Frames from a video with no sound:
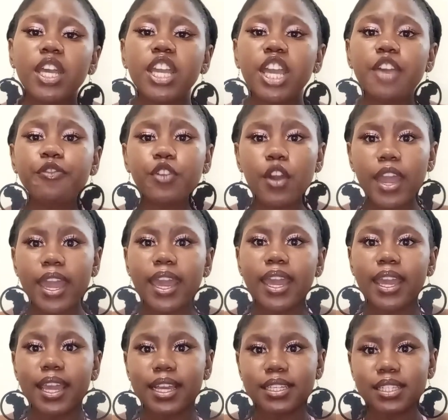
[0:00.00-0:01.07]
If your hair
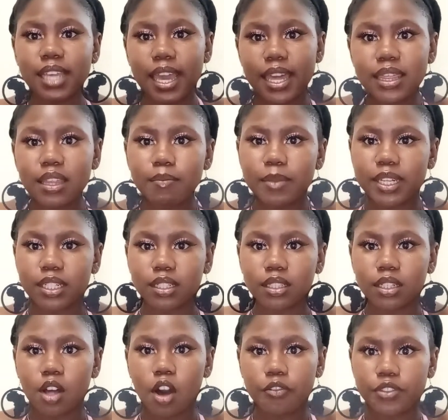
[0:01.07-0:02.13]
is in the
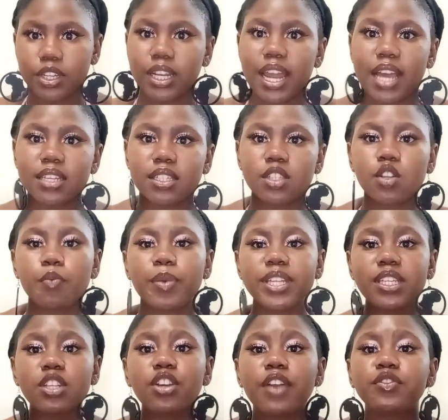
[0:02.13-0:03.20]
middle of the glass, so
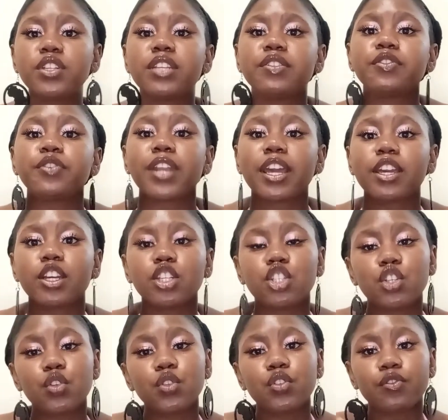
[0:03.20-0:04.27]
basically you have to leave it for like
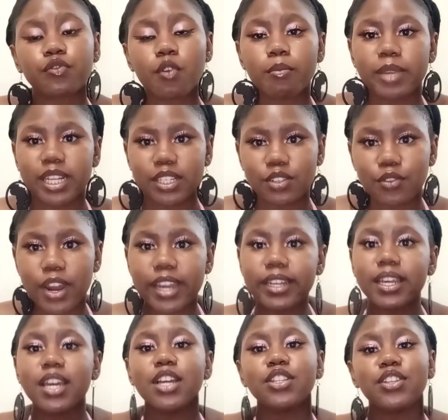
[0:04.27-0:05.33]
2 to 4 minutes,
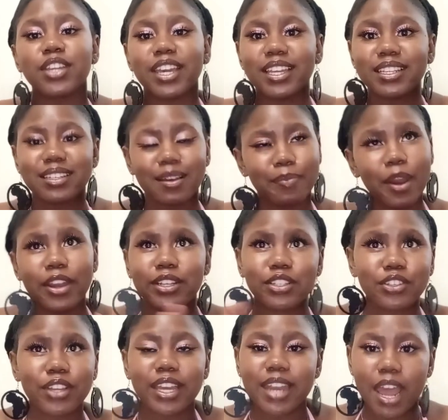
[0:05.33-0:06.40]
right, to get
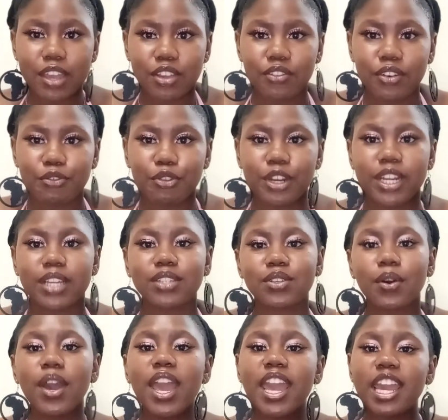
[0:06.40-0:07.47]
accurate reading.
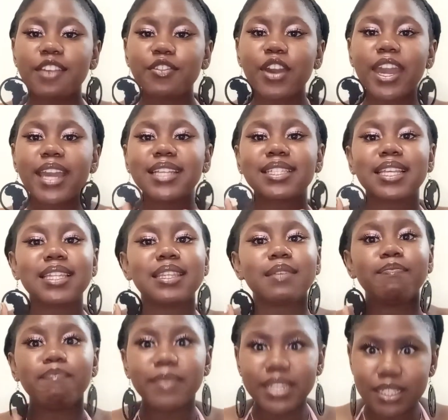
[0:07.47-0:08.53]
So if your hair is in the
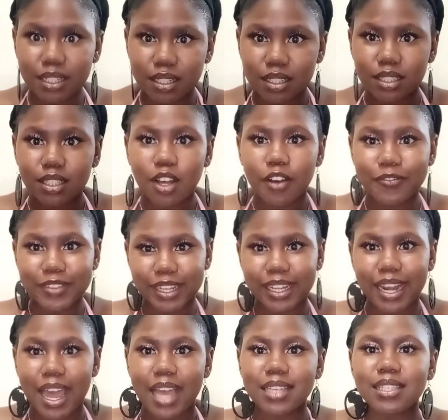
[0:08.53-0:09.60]
middle of the
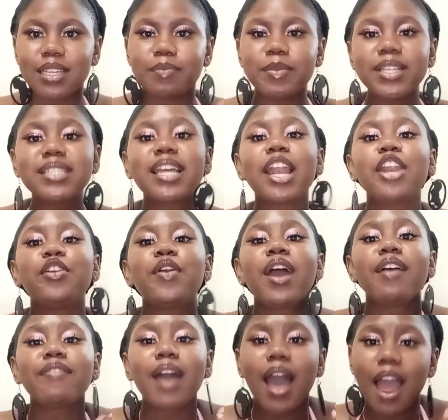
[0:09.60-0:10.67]
glass, it means that you
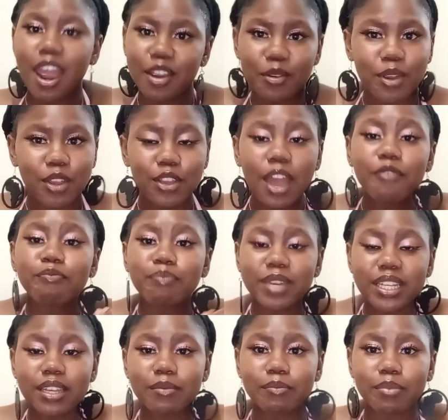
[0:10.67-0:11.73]
have
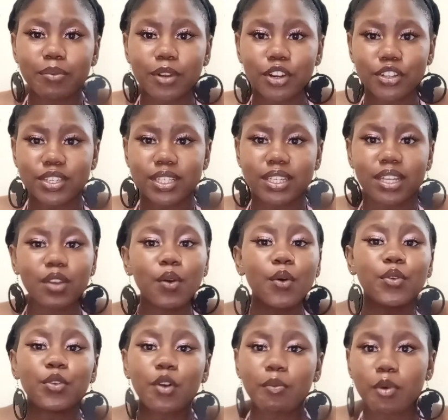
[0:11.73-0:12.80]
medium porosity or
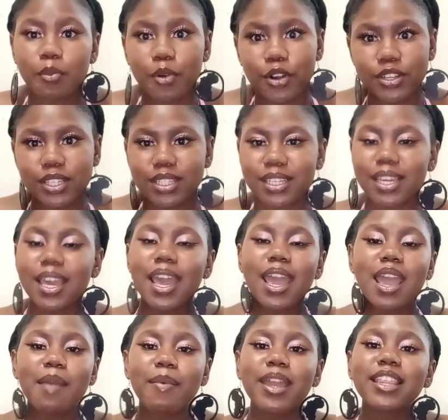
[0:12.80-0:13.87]
normal porosity,
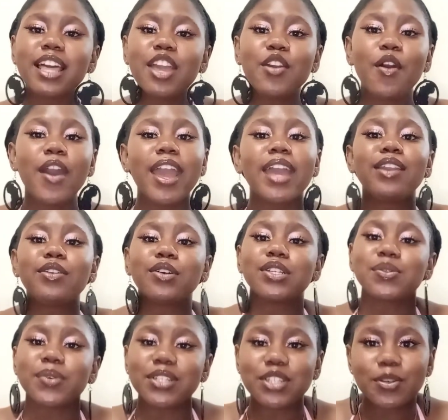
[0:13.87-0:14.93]
meaning that your hair
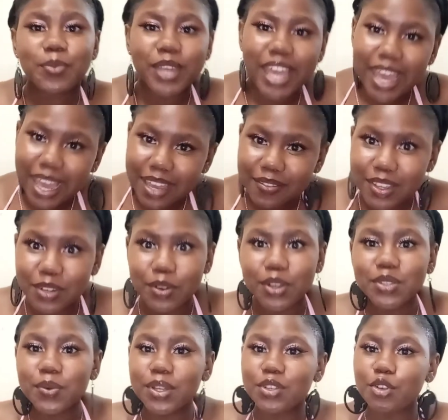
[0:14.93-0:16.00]
knows when to behave, it
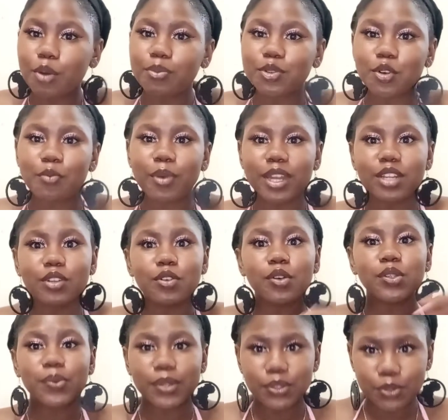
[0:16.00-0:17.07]
knows when to absorb, and it
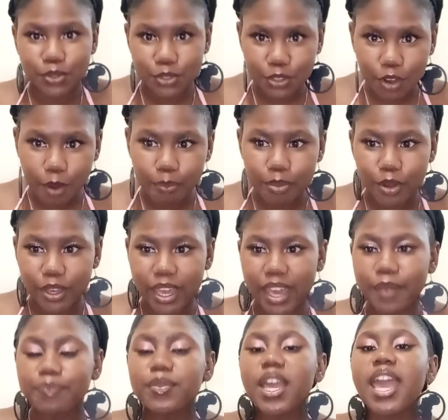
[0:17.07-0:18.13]
knows when to stop.
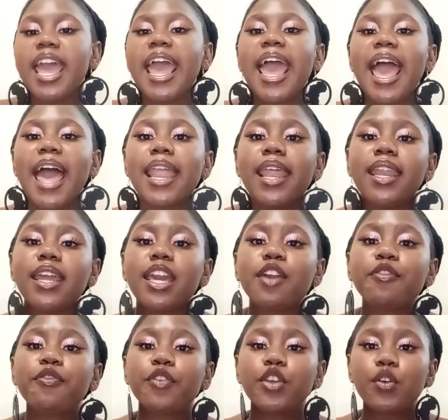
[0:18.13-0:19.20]
Okay, and then
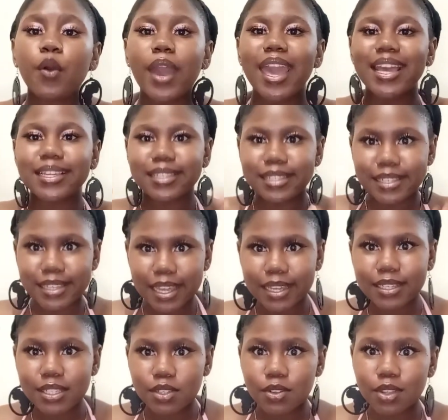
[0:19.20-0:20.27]
if your hair
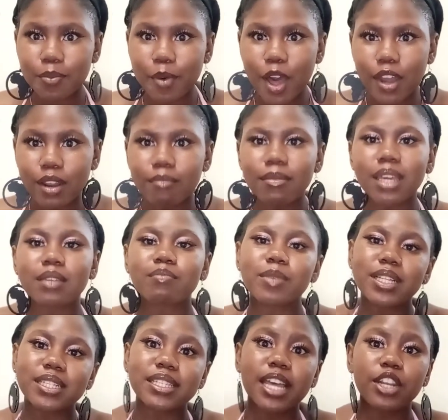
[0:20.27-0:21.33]
sinks to the bottom, it
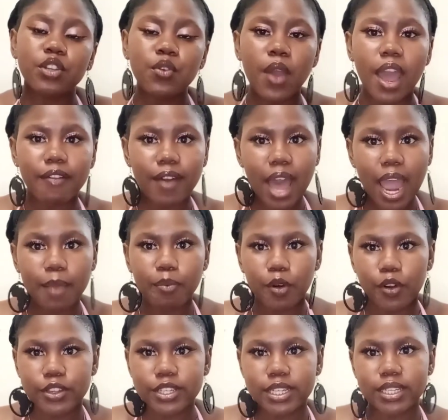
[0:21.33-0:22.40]
means that you have high
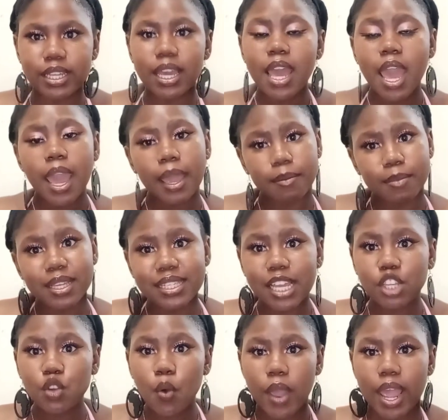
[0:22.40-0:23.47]
porosity. It means
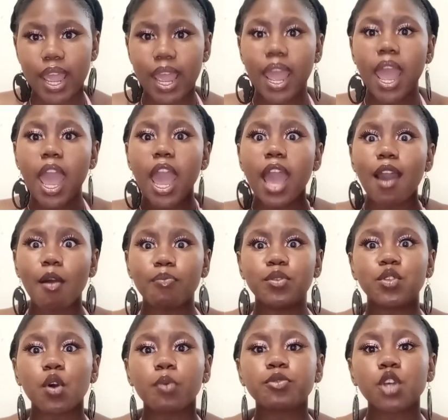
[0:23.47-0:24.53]
that your hair
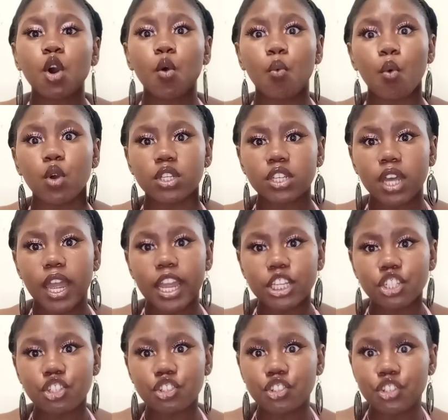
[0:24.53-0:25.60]
absorbs water
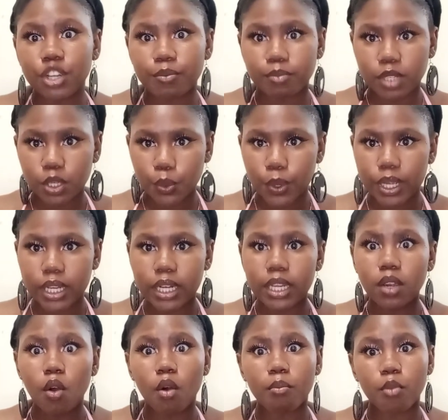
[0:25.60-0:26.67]
extremely
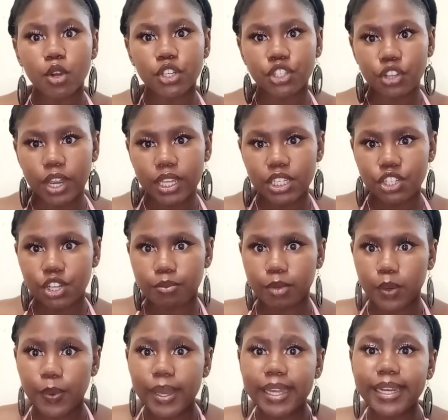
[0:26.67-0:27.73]
quickly or moisture
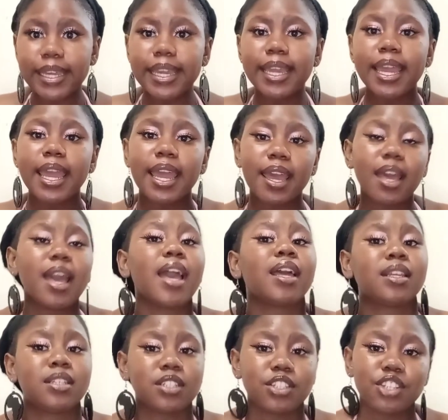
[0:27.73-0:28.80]
extremely quickly,
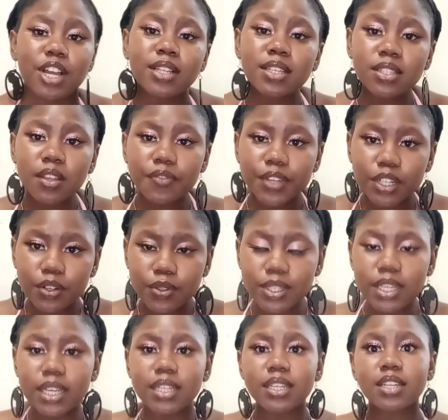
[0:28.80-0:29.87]
and chances of it
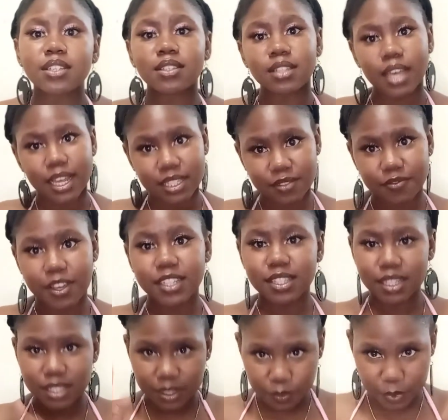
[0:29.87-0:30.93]
losing it is as
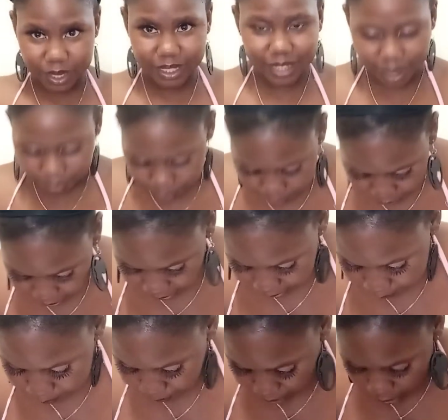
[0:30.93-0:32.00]
fast as it went down.
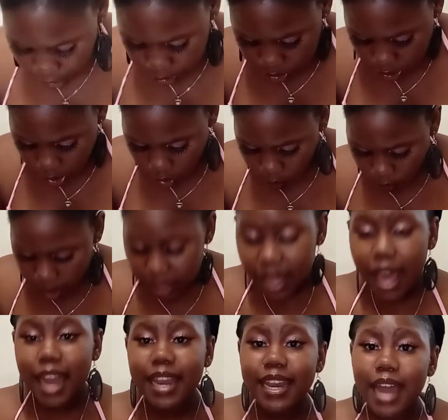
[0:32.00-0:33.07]
Okay, so
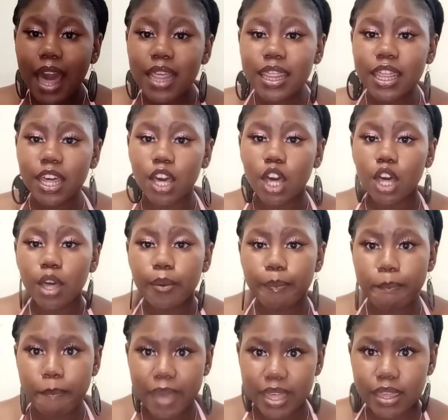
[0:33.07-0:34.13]
another
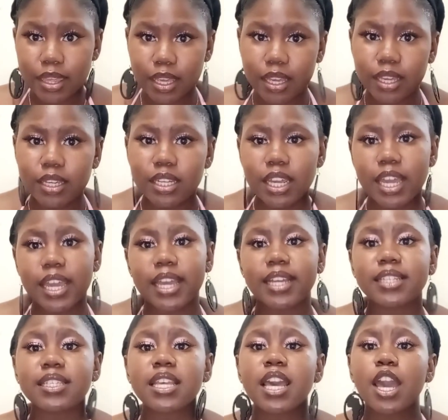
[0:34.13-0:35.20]
method
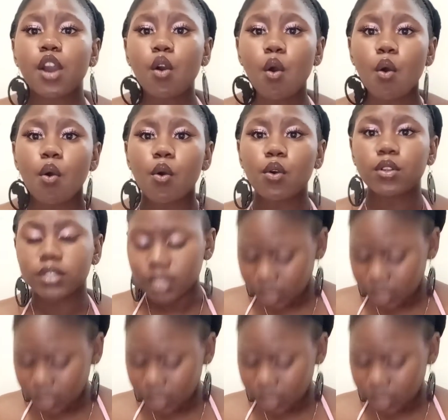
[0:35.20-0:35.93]
is called,